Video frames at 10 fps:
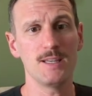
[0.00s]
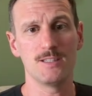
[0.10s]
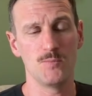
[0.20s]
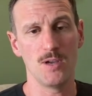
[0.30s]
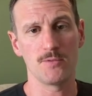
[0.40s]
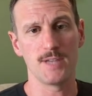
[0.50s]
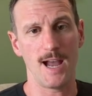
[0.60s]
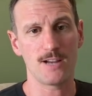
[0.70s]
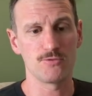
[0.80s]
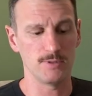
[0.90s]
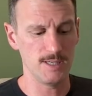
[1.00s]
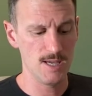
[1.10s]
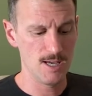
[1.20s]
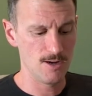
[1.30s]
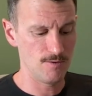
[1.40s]
to be able to actually
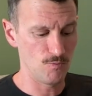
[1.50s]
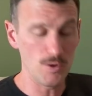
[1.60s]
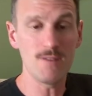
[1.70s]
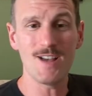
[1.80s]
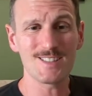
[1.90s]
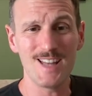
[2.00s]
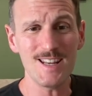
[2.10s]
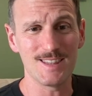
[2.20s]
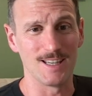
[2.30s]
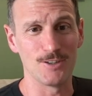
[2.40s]
reinvest in anything.